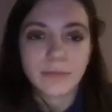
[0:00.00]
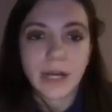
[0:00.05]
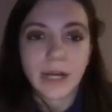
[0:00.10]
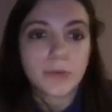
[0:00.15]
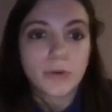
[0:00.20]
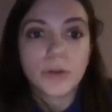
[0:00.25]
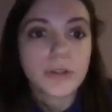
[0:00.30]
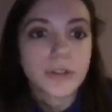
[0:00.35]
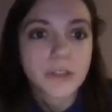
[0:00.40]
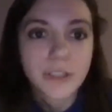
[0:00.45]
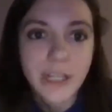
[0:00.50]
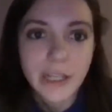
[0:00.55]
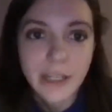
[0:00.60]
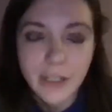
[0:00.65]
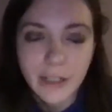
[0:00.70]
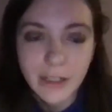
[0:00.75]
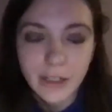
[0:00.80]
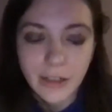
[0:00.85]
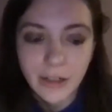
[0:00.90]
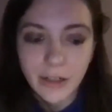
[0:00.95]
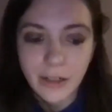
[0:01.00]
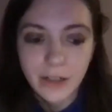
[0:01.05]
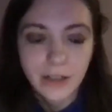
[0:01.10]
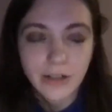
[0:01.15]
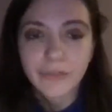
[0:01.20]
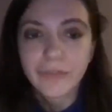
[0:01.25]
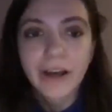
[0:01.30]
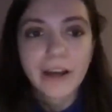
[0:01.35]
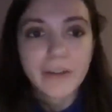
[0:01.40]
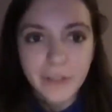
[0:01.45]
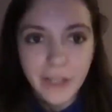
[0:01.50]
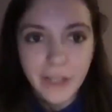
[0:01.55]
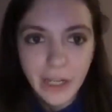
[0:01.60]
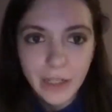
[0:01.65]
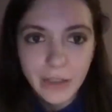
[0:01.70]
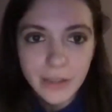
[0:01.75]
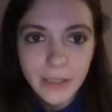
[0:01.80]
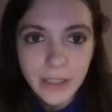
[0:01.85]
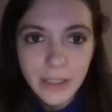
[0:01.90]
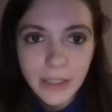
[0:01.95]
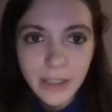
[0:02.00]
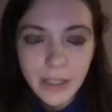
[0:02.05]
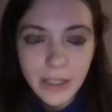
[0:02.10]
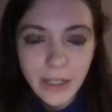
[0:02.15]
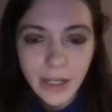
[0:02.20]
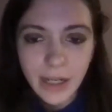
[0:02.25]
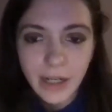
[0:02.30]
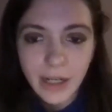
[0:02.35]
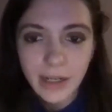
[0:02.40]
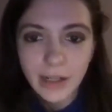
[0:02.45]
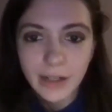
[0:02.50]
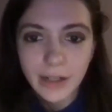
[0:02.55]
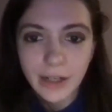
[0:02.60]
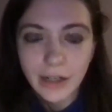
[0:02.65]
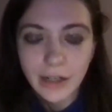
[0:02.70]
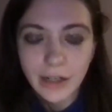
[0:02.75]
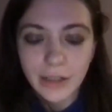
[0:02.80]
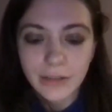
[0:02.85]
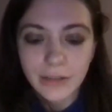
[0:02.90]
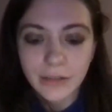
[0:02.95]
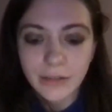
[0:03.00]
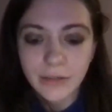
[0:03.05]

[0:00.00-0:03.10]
roller skated a 5K, and I